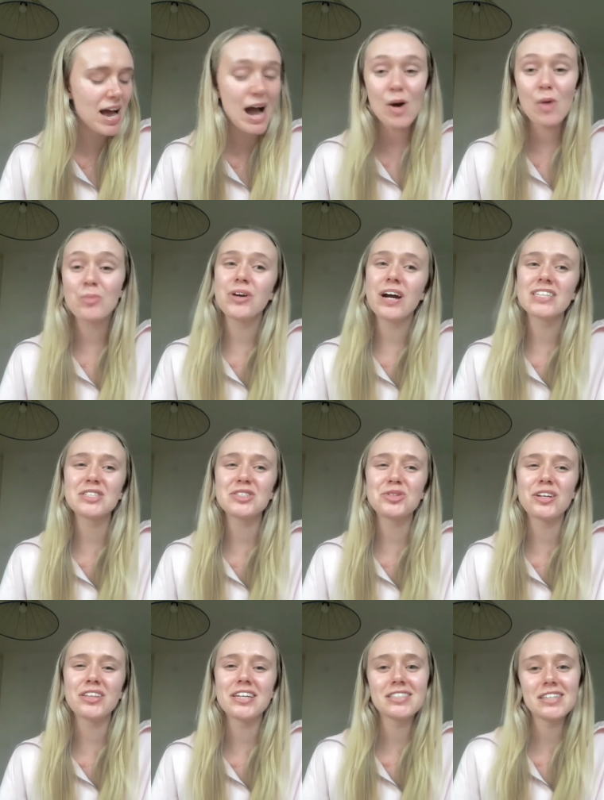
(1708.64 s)
I hope you guys
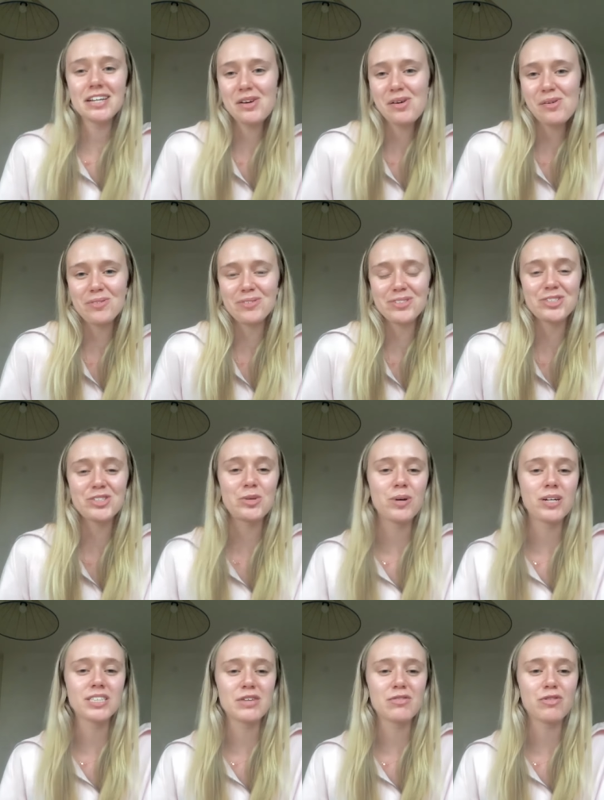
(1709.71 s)
enjoyed this. I know
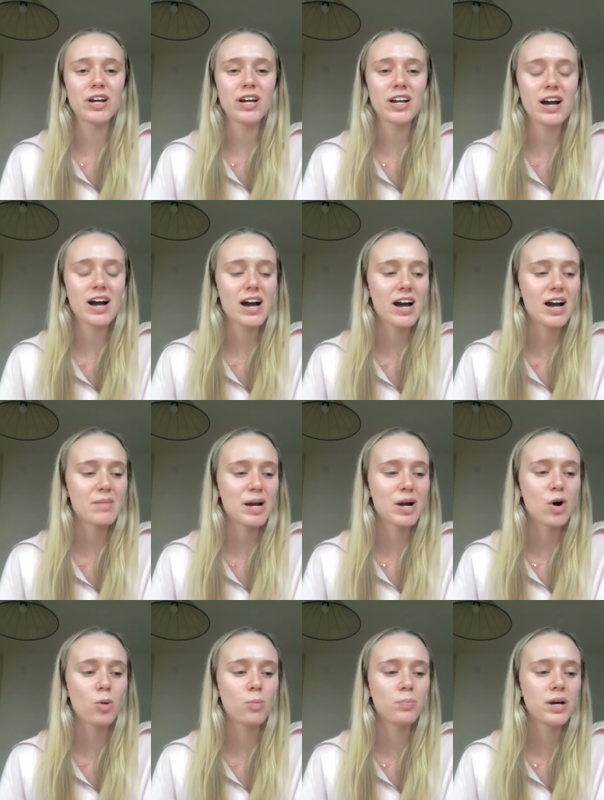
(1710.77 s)
super different. Um, I
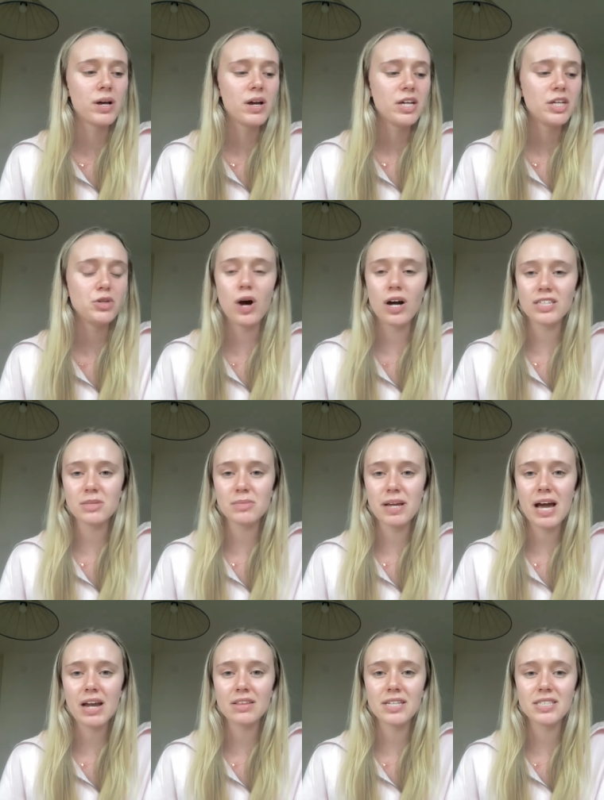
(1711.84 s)
hope you got something
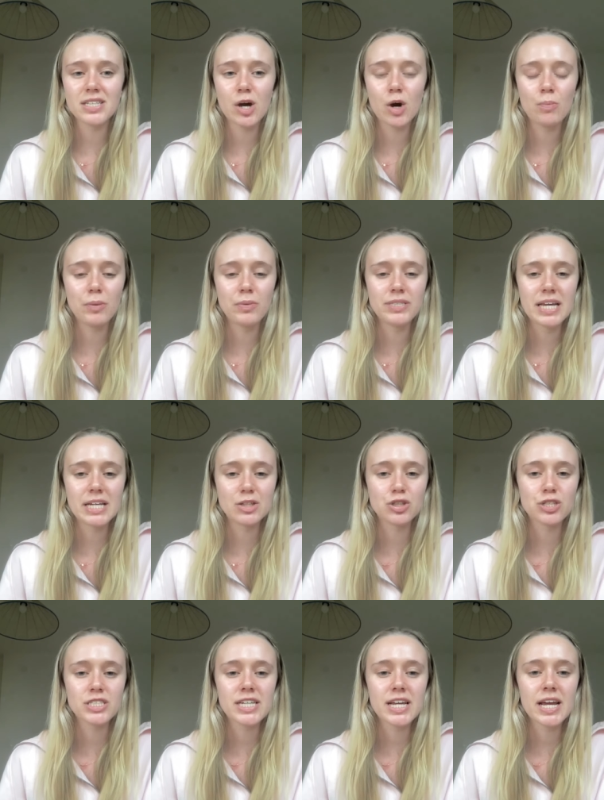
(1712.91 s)
out of this. I hope it was
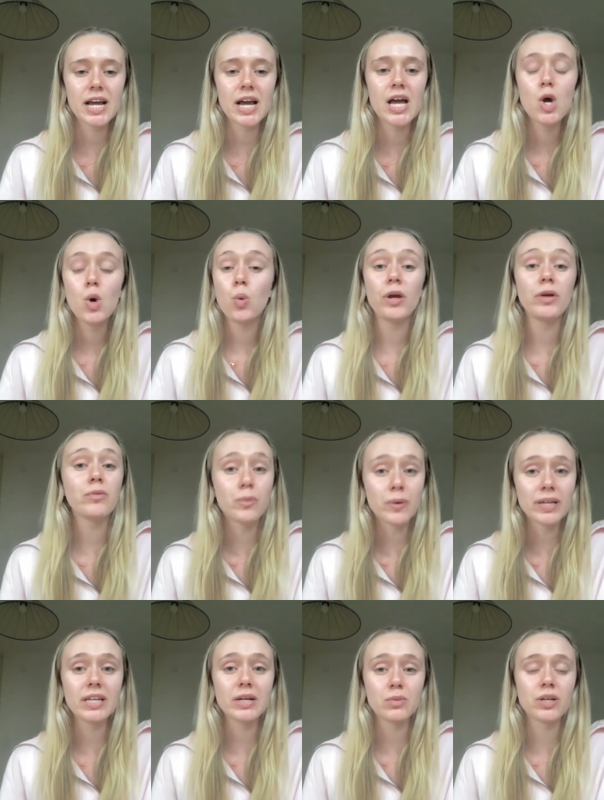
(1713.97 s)
interesting. We
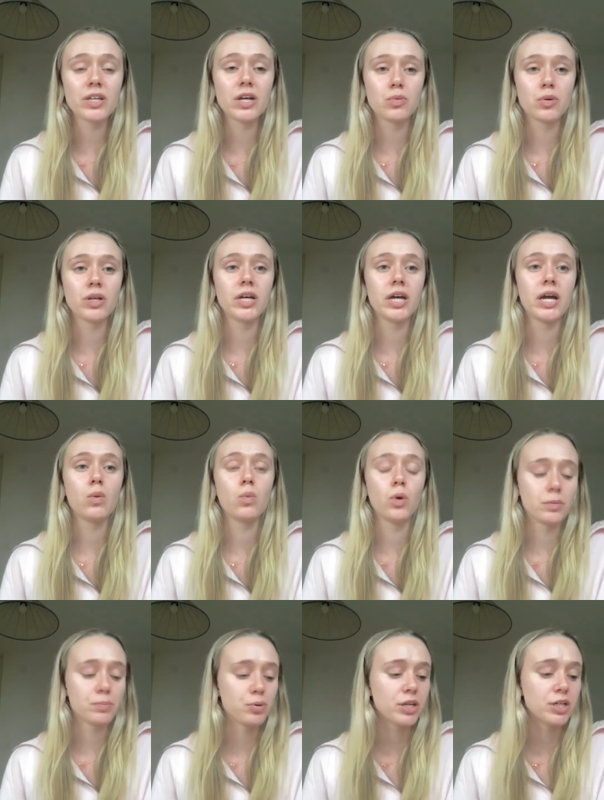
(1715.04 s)
really, really, really
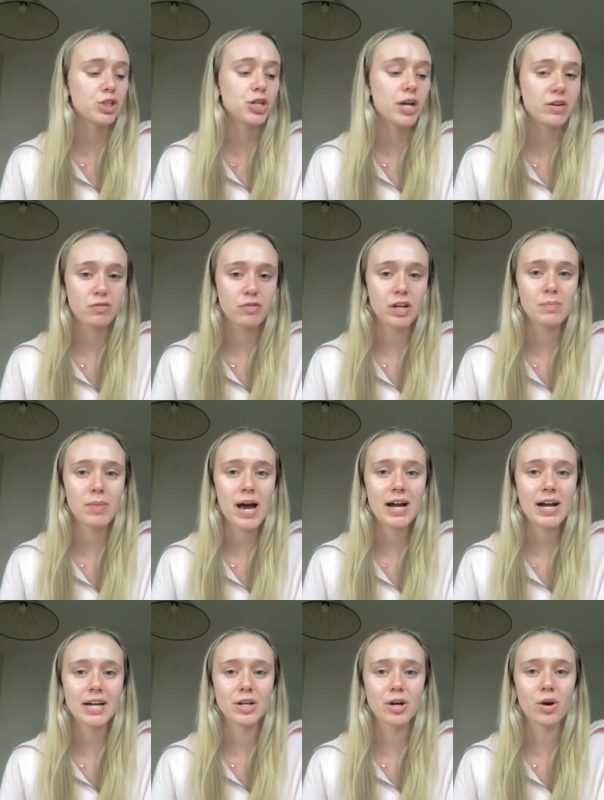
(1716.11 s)
would appreciate
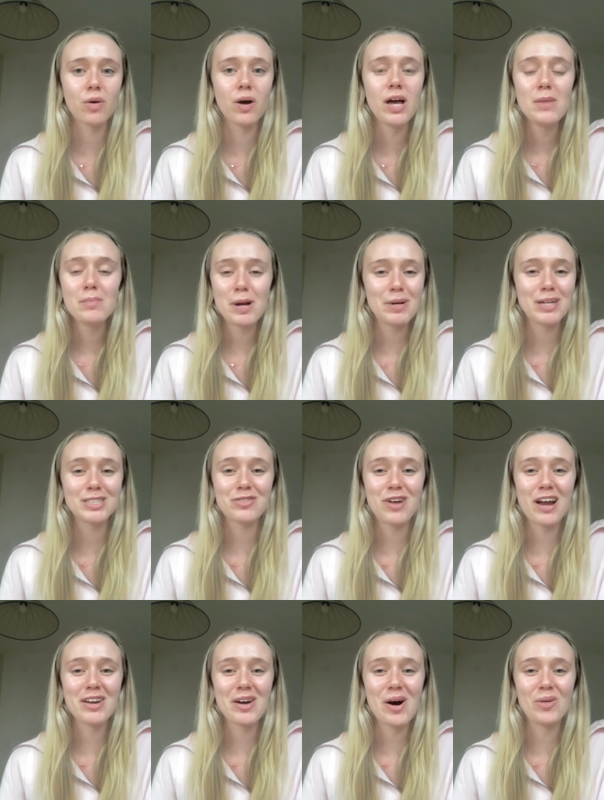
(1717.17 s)
feedback. I know my best
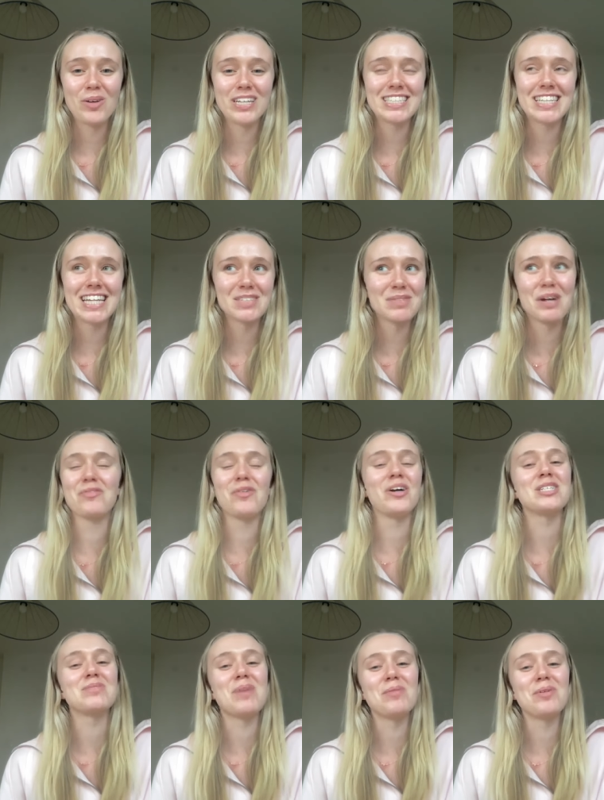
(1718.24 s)
friend always sends me a
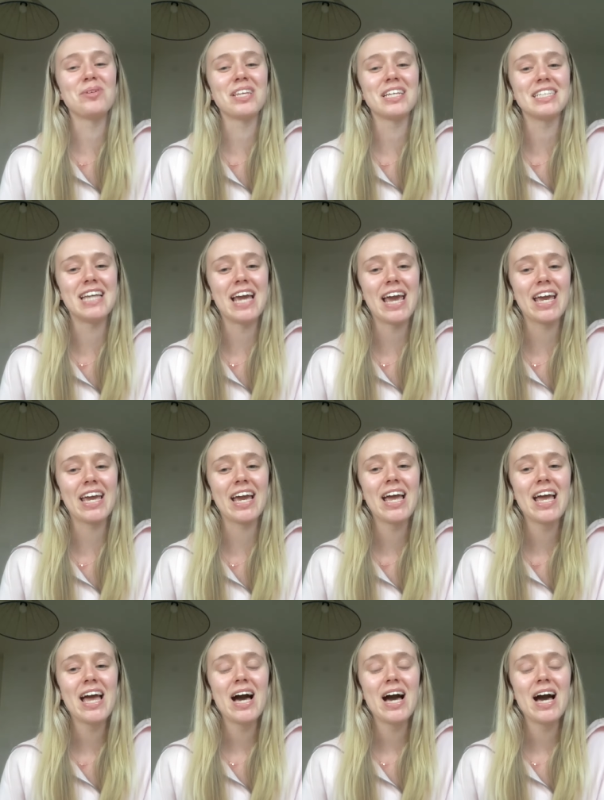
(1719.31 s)
voice memo the day